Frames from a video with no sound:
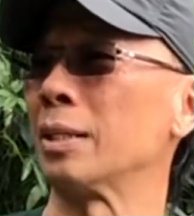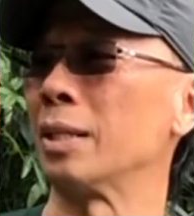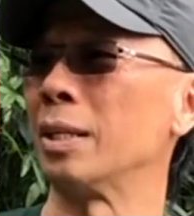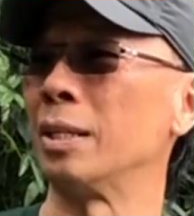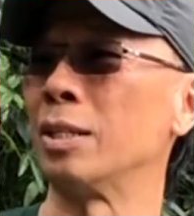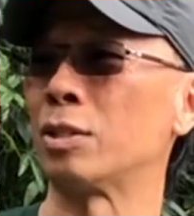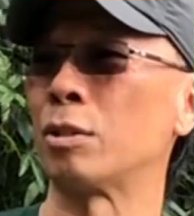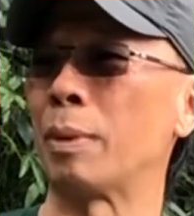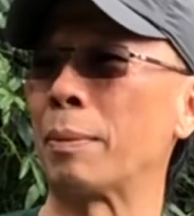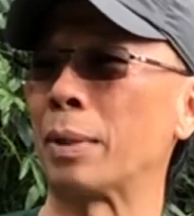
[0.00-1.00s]
Is to be able
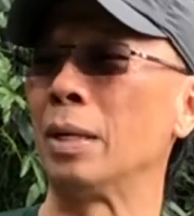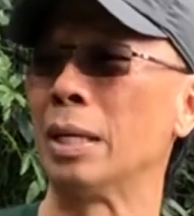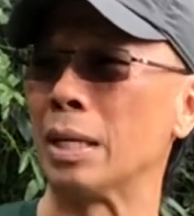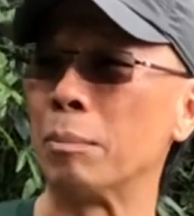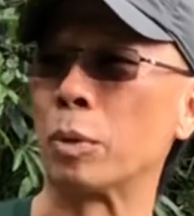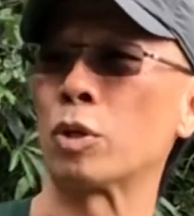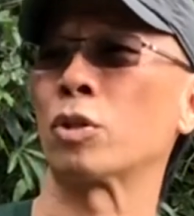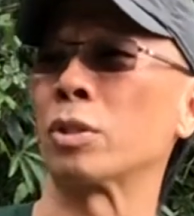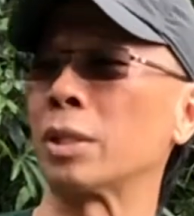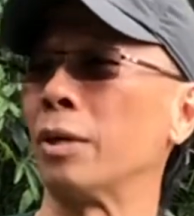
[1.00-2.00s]
to immerse
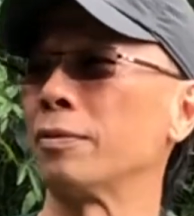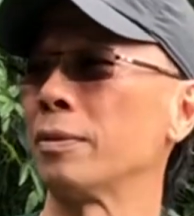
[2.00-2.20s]
yourself.